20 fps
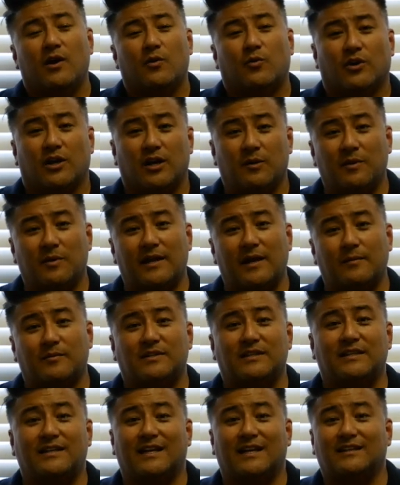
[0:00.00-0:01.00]
we're going to be able
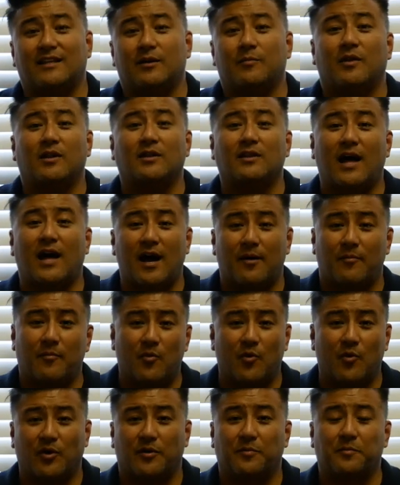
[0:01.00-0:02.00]
to get them a lot
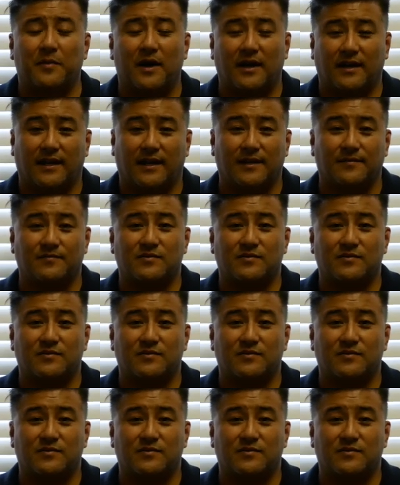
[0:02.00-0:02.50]
more money.